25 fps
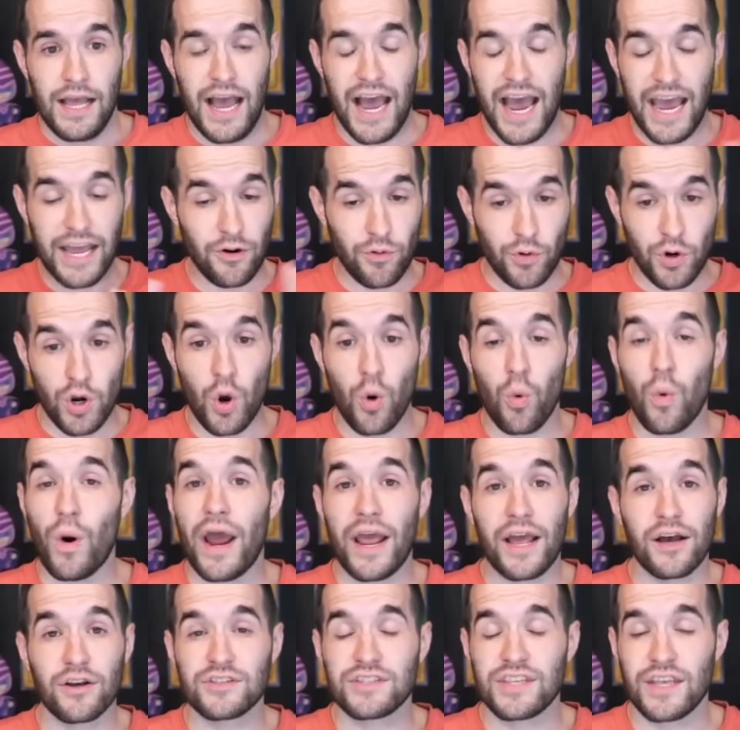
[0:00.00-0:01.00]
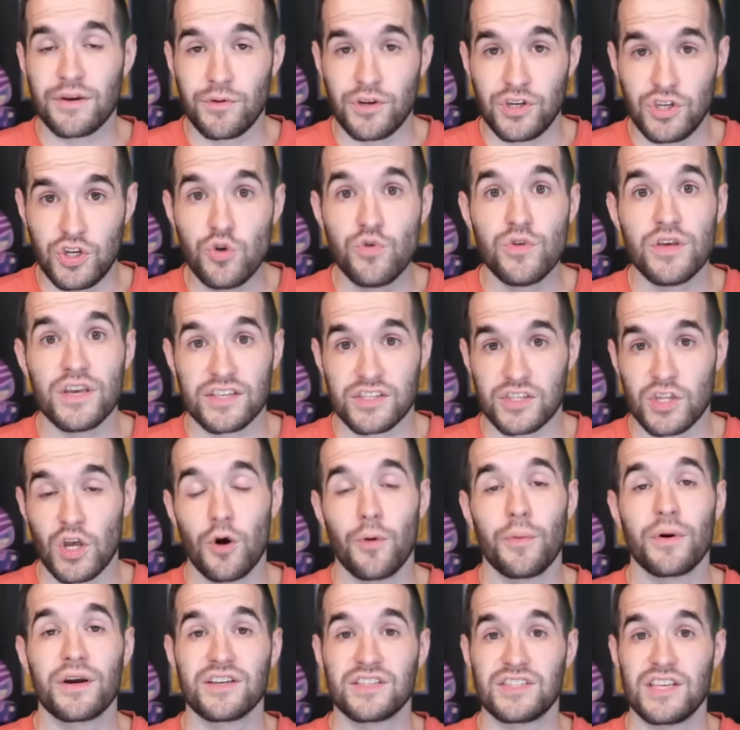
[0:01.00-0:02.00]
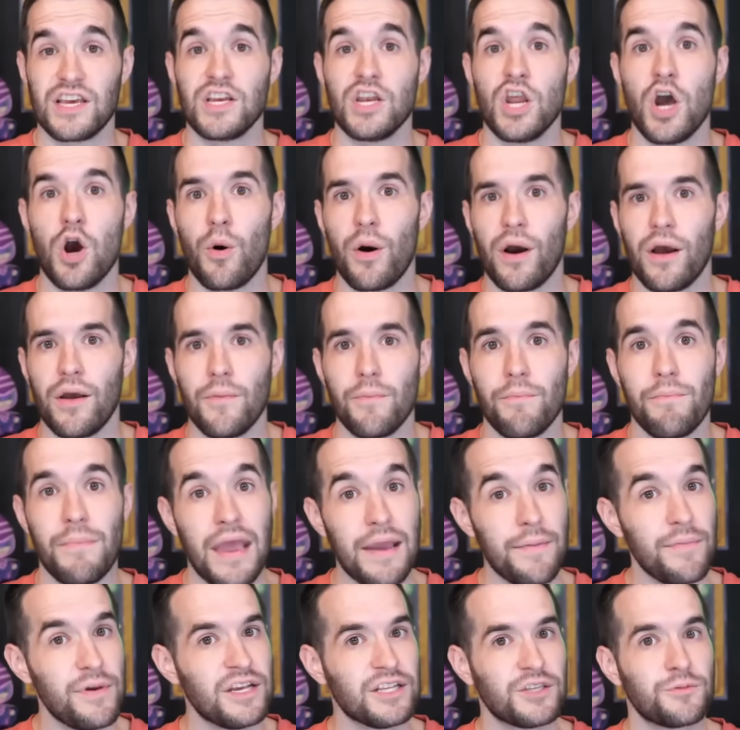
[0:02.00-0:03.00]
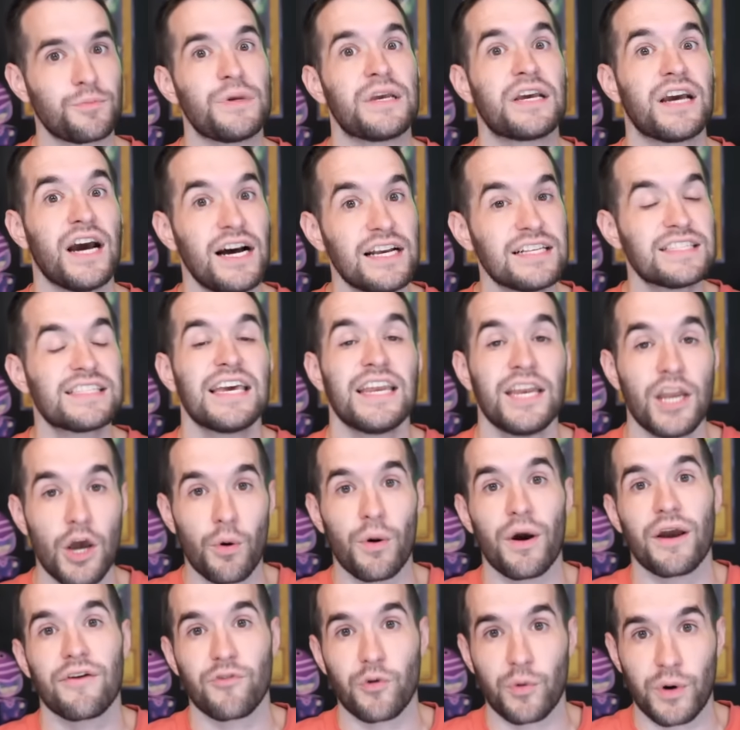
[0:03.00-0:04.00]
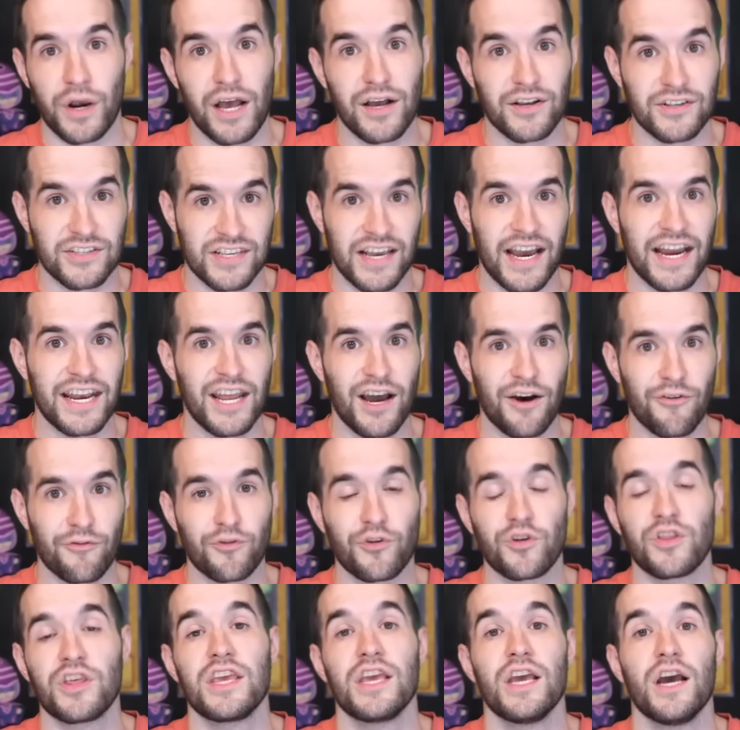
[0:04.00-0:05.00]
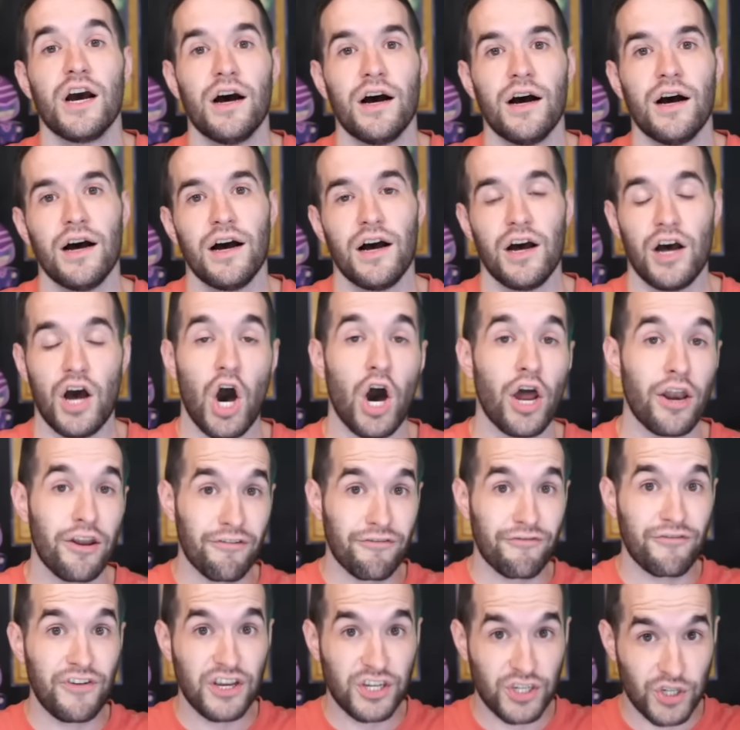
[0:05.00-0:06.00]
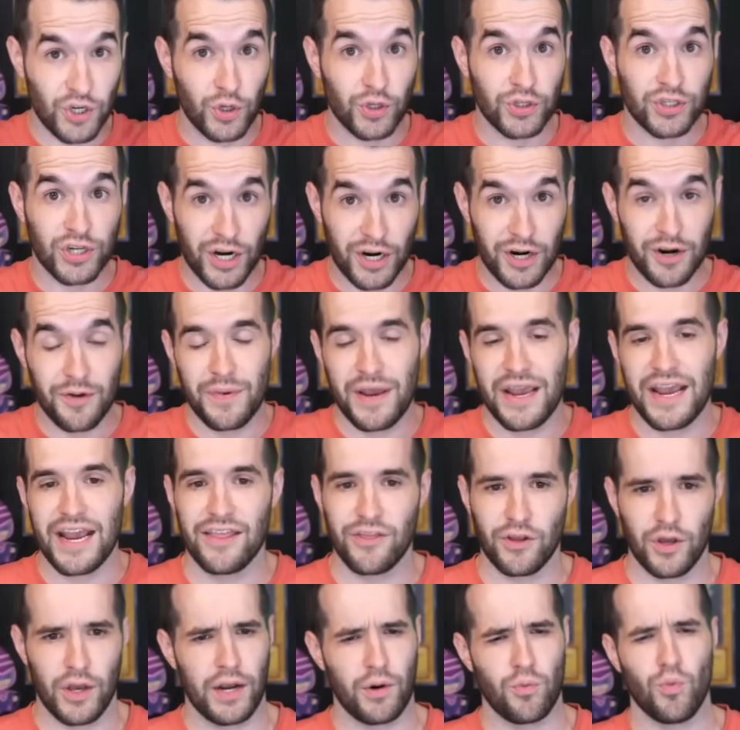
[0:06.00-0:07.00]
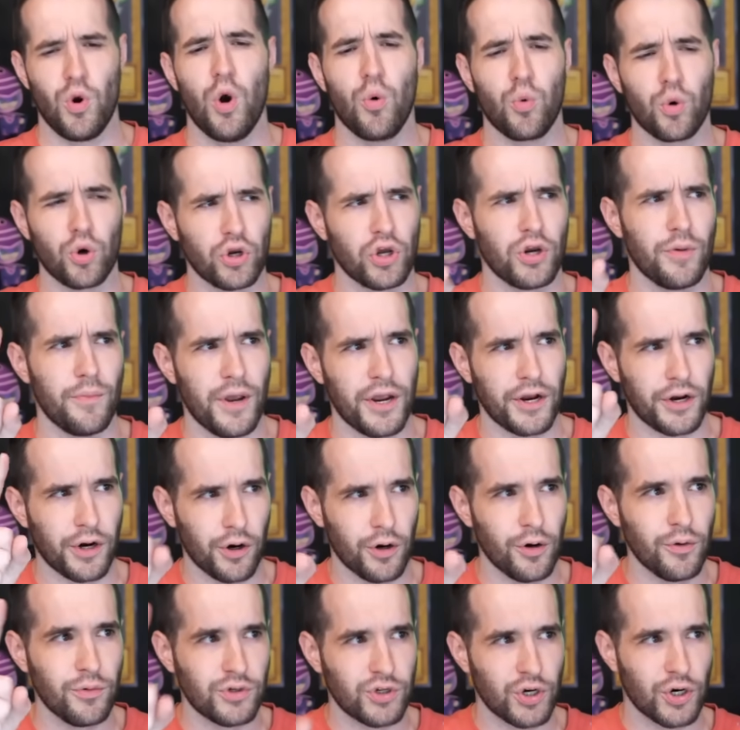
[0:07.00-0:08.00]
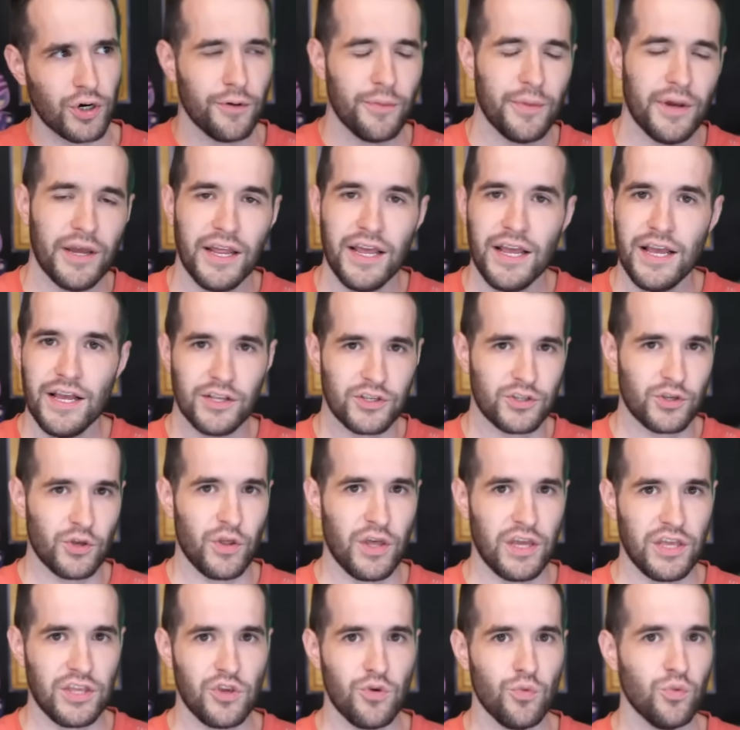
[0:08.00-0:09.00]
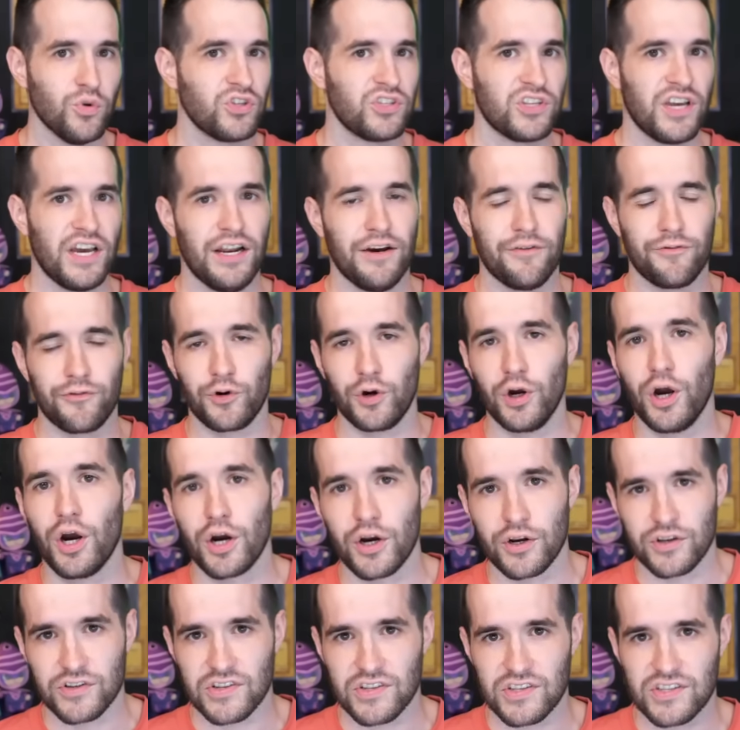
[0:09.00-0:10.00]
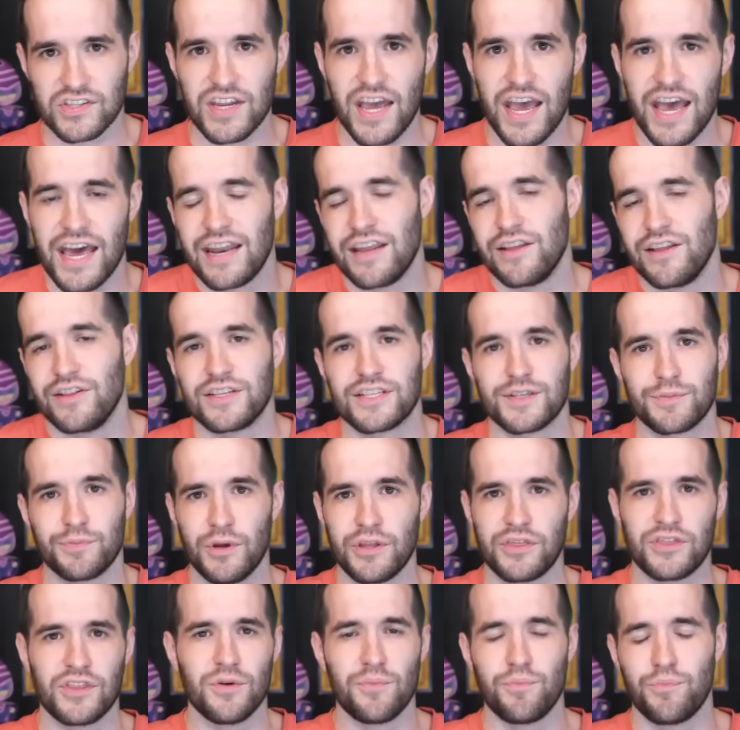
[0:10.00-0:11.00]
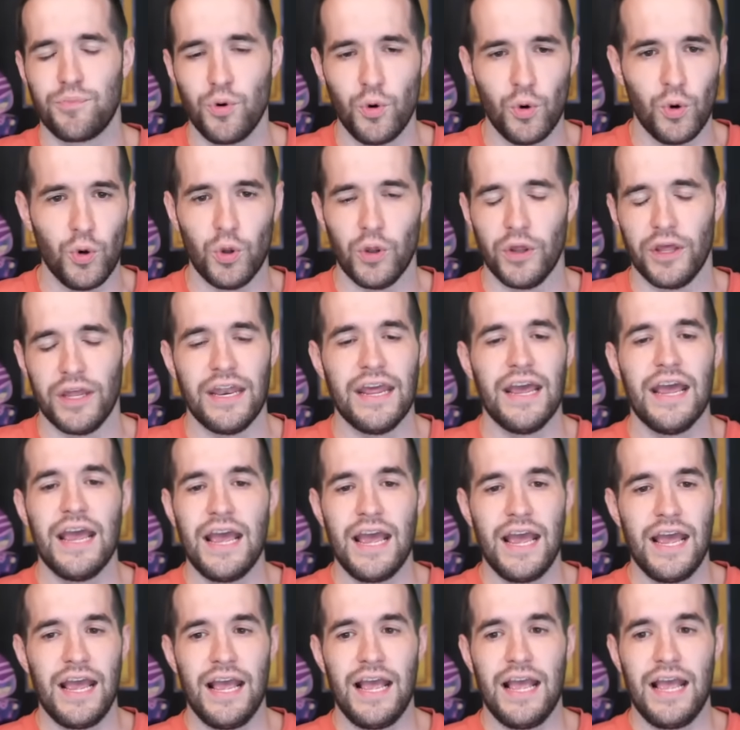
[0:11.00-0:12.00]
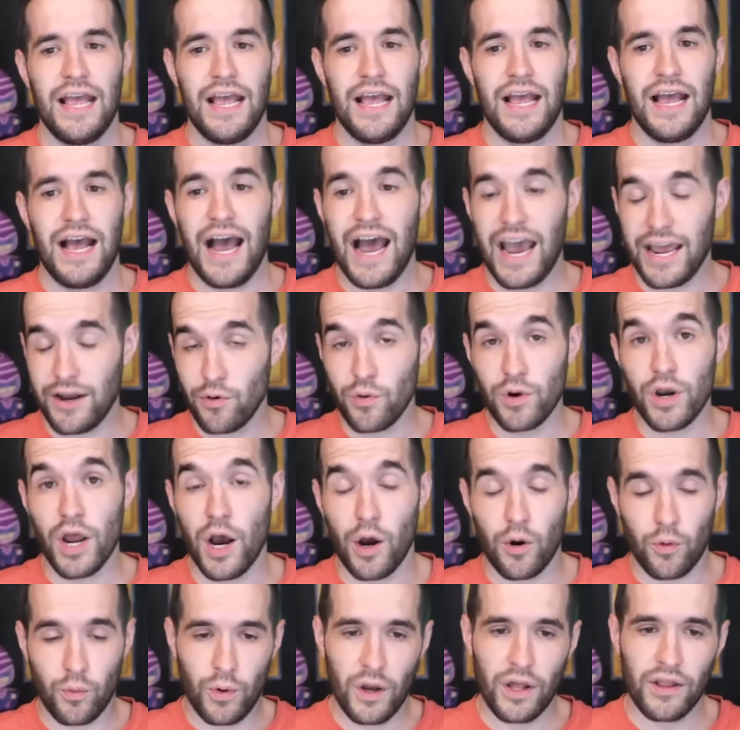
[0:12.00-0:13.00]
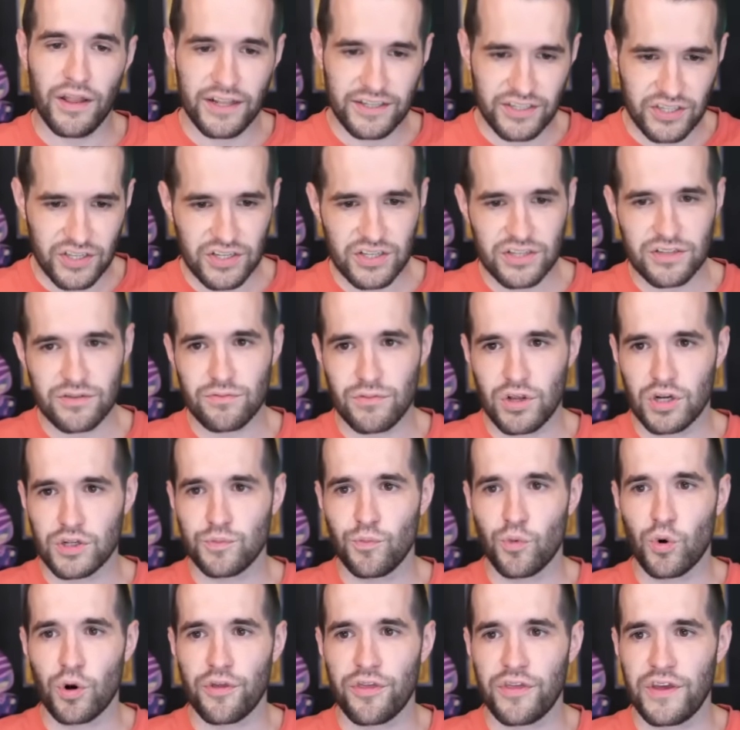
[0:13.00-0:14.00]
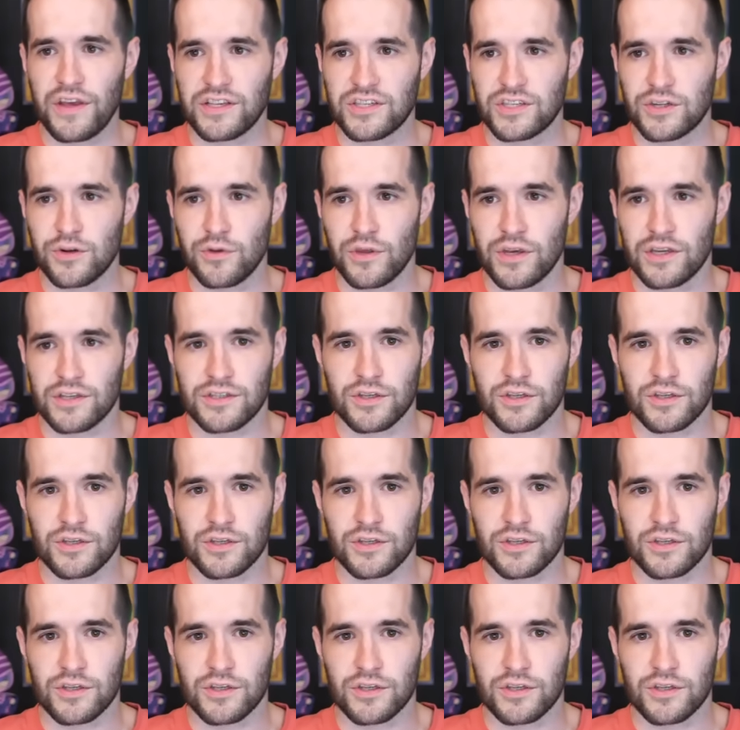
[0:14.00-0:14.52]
I don't know why else they would do this, though, because they know, maybe it's because they know everyone else signed up for the unofficial tournament. And they're like, well, we're going to make our own tournament so that you will sign up for ours instead and split the pool. And I don't know. Well, there's more things to this.